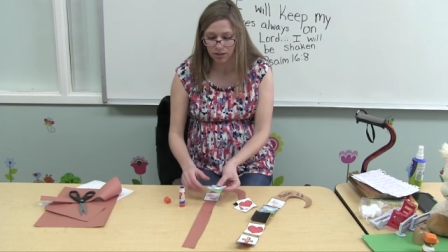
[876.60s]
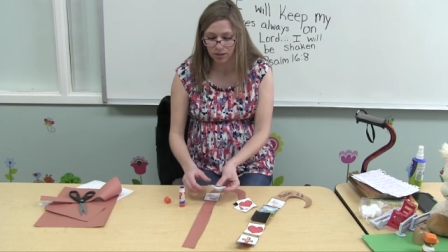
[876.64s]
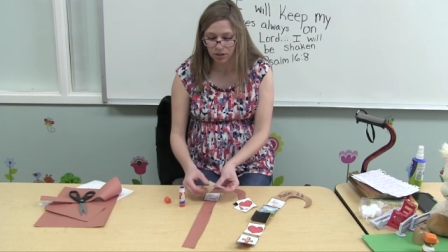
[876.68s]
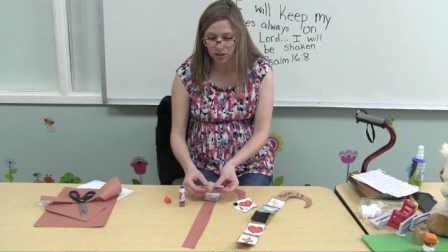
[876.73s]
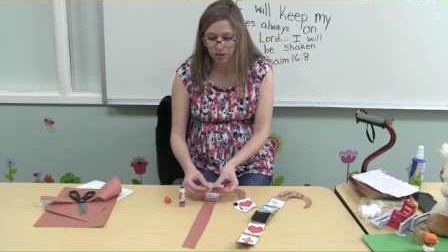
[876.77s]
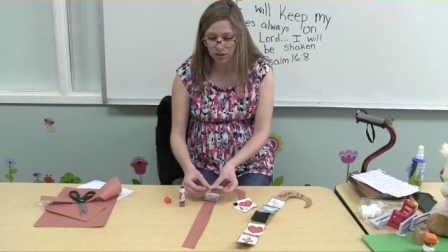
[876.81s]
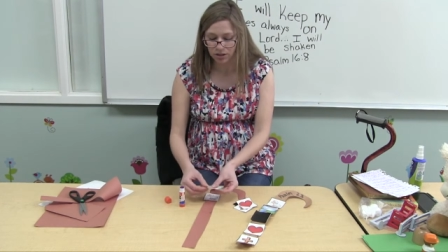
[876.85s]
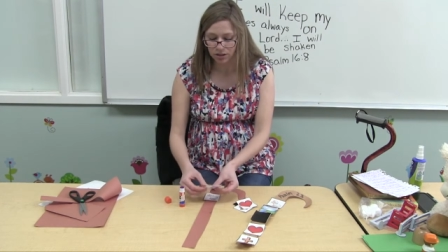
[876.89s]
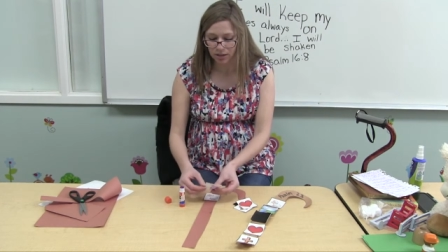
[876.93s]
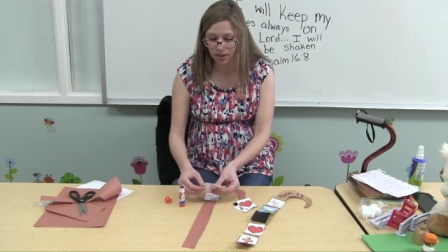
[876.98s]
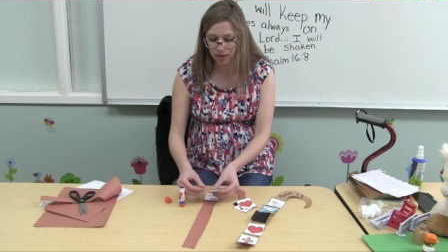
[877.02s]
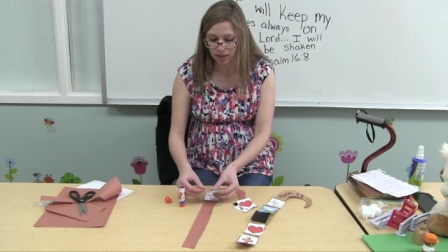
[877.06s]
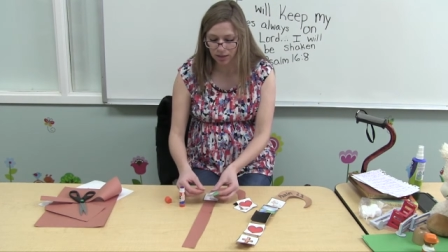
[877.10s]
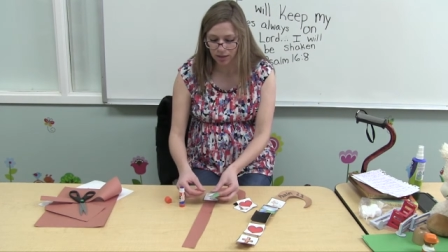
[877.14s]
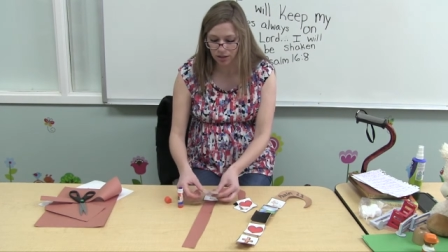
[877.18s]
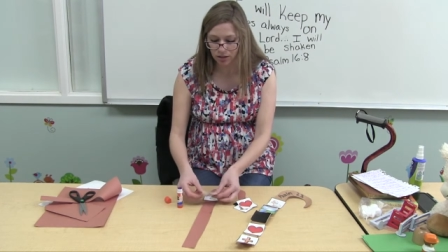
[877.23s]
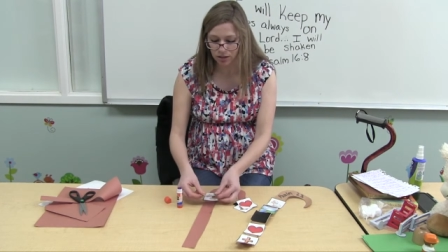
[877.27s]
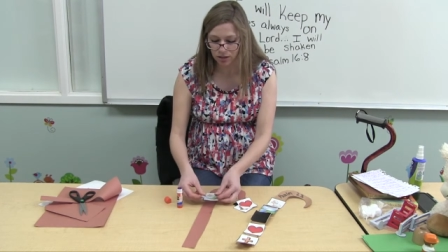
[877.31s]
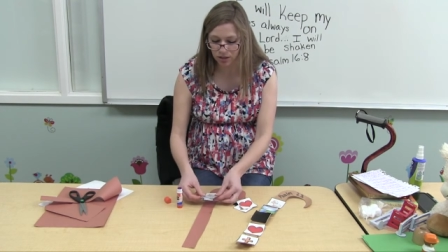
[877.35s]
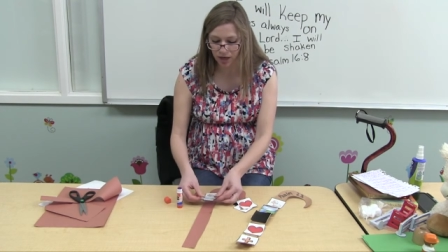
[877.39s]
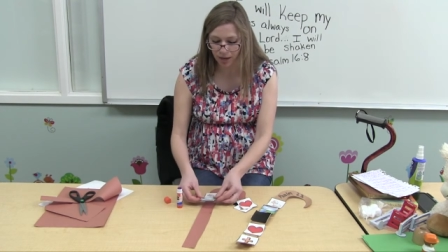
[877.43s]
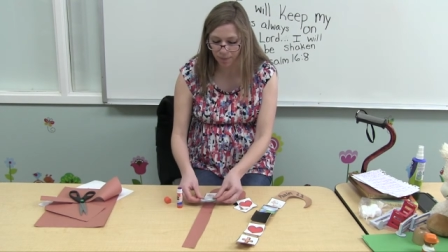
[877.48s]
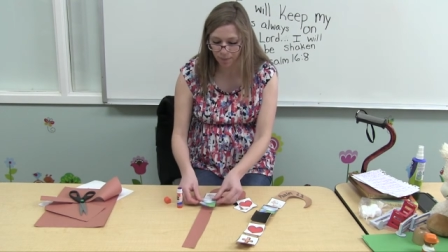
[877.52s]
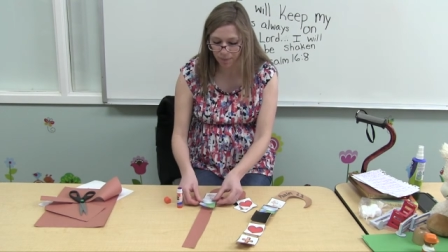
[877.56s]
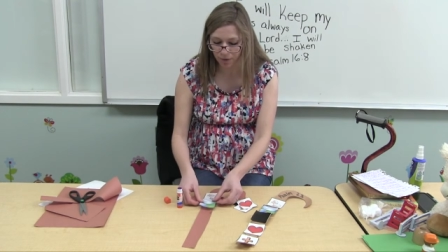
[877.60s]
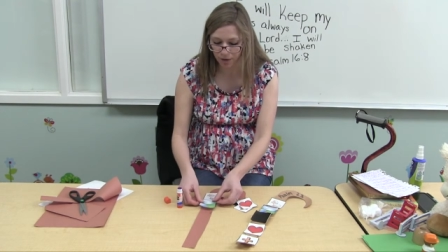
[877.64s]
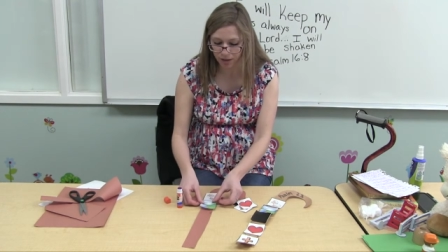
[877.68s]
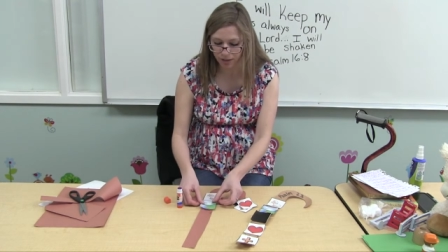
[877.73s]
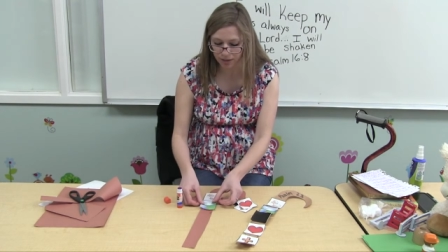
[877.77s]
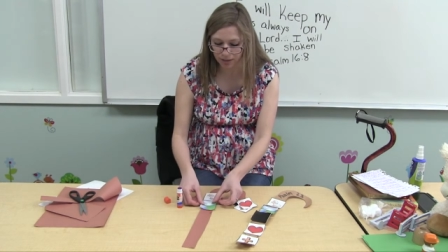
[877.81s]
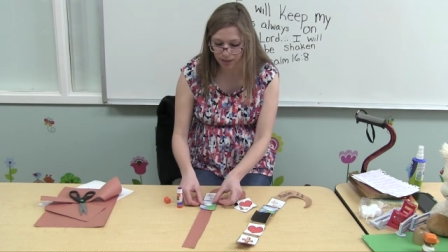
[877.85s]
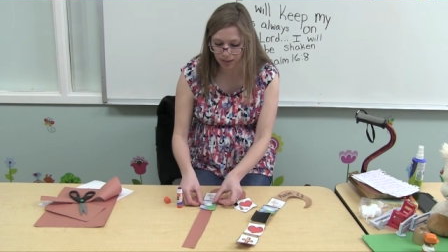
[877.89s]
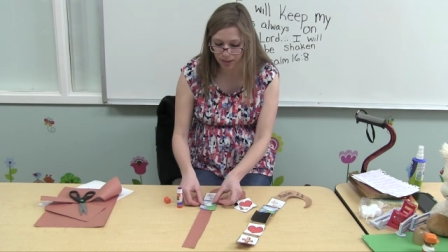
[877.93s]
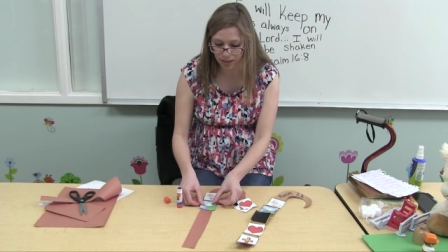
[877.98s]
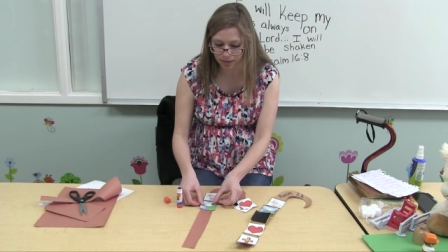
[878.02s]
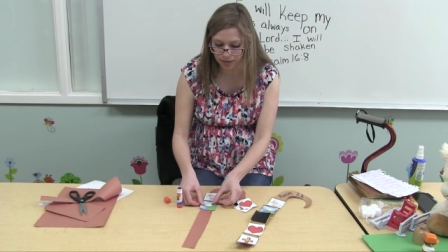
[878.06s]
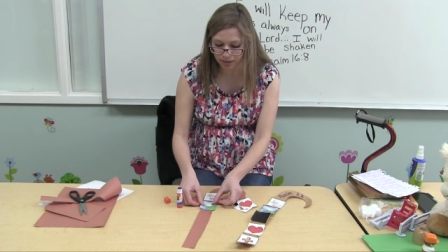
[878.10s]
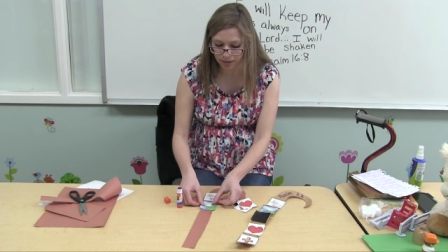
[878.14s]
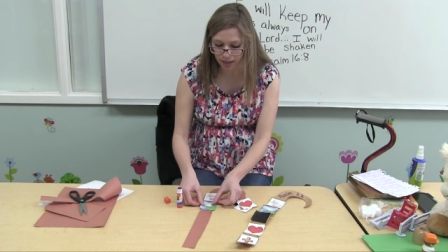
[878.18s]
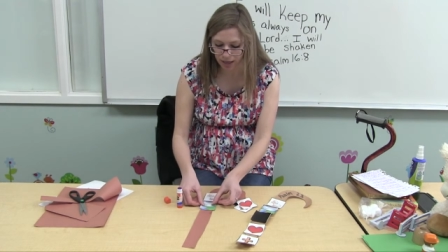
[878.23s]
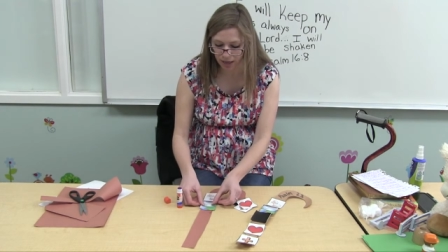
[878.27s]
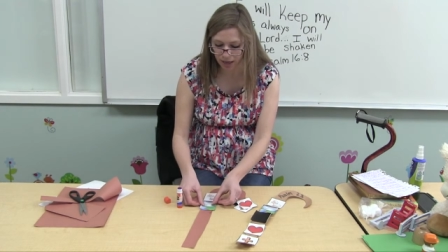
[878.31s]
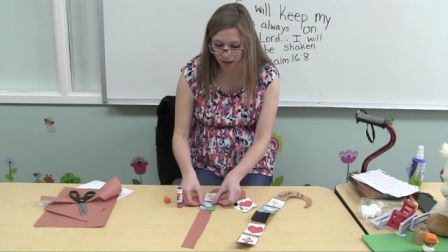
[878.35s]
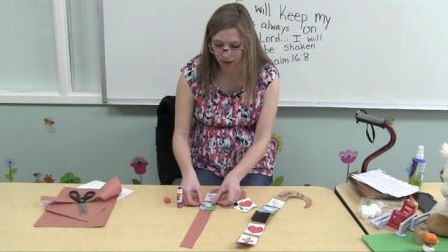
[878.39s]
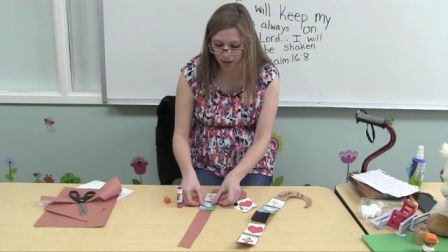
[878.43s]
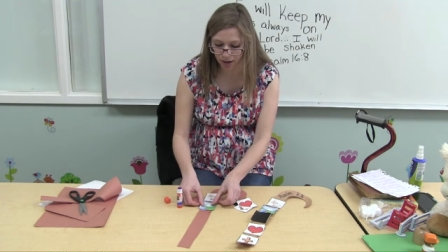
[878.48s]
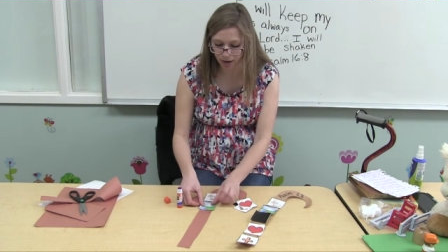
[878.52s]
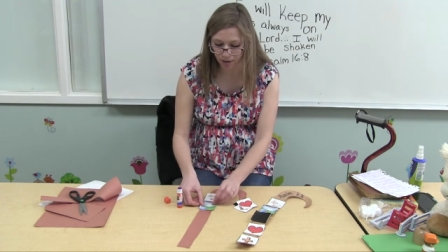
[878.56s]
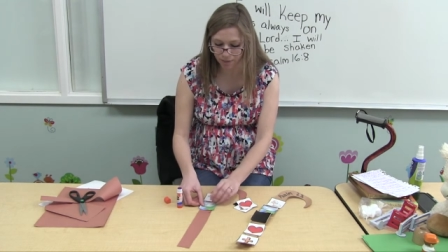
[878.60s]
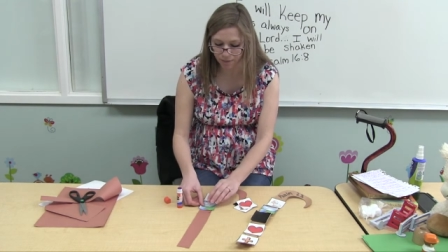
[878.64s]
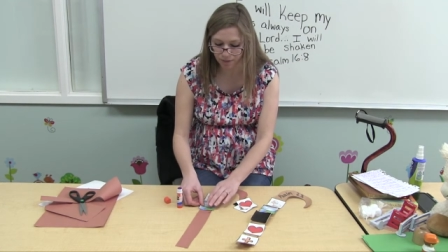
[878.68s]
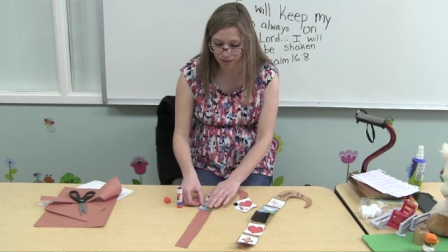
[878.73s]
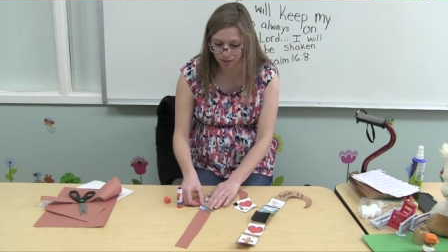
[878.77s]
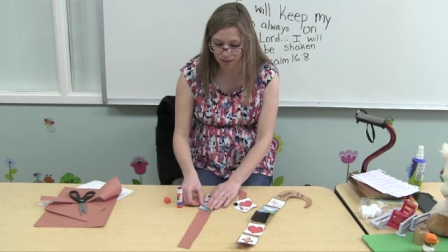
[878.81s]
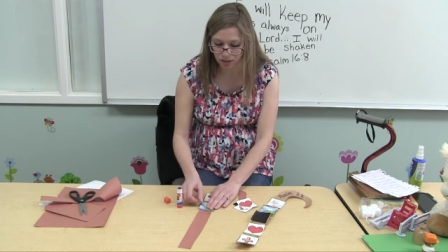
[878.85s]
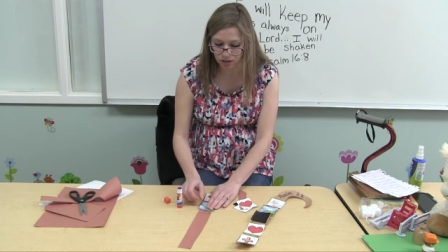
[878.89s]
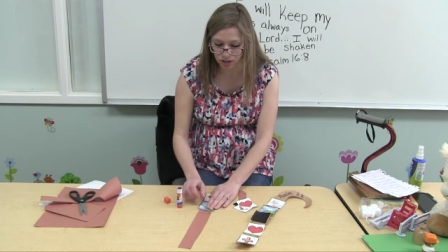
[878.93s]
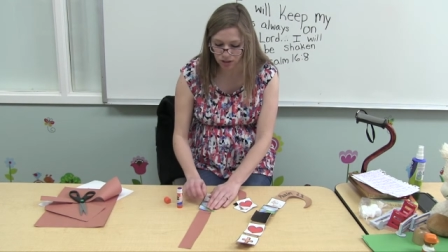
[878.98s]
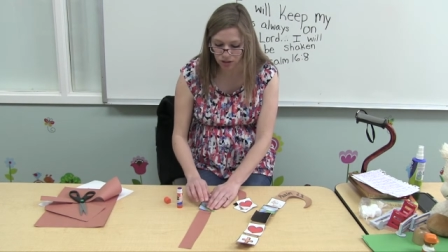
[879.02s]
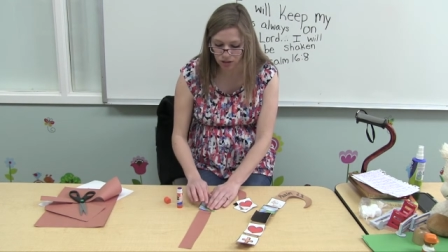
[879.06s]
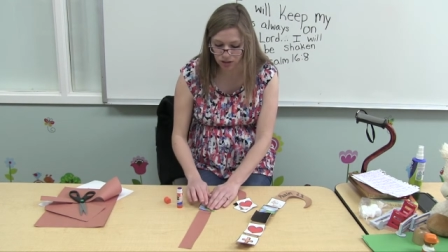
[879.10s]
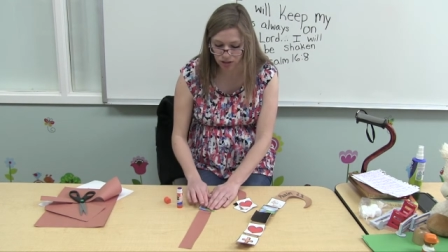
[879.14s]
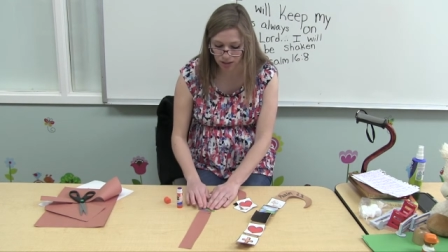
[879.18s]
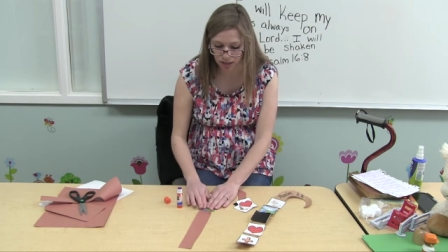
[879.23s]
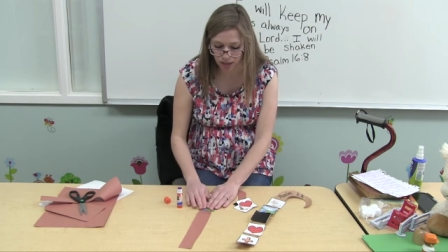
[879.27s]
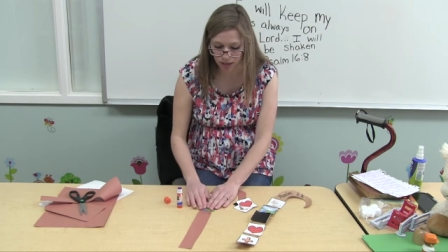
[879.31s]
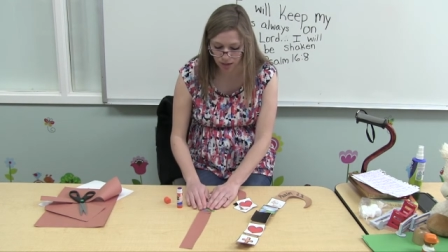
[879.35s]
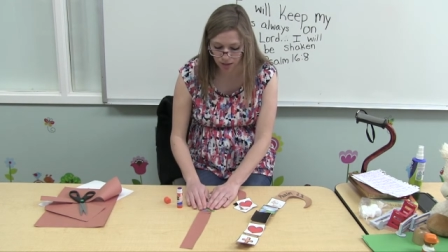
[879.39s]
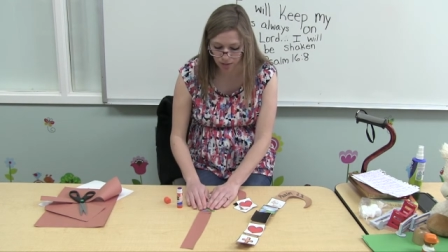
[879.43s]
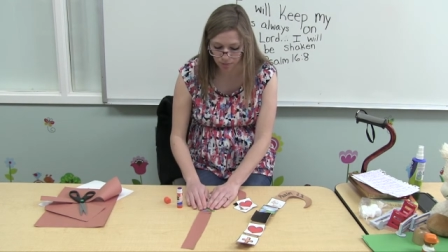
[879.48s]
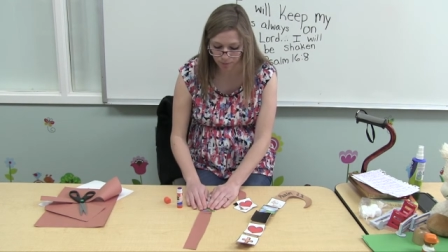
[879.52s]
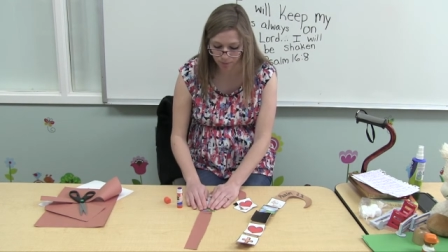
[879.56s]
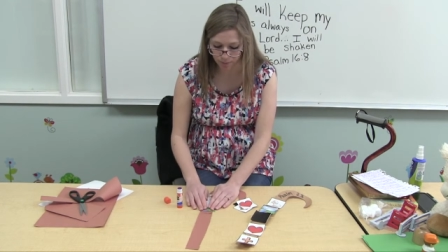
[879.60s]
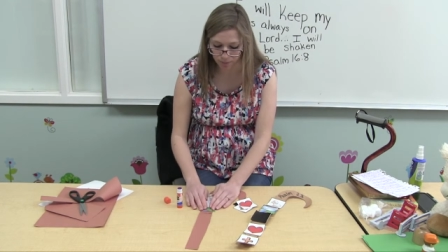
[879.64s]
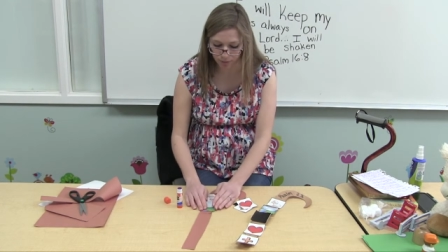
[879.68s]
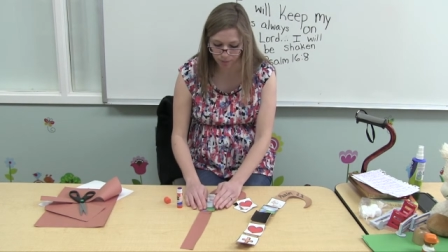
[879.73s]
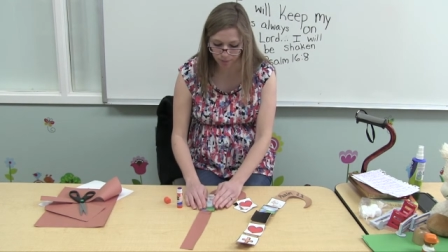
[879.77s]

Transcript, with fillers: just like the shepherd takes care of his sheep.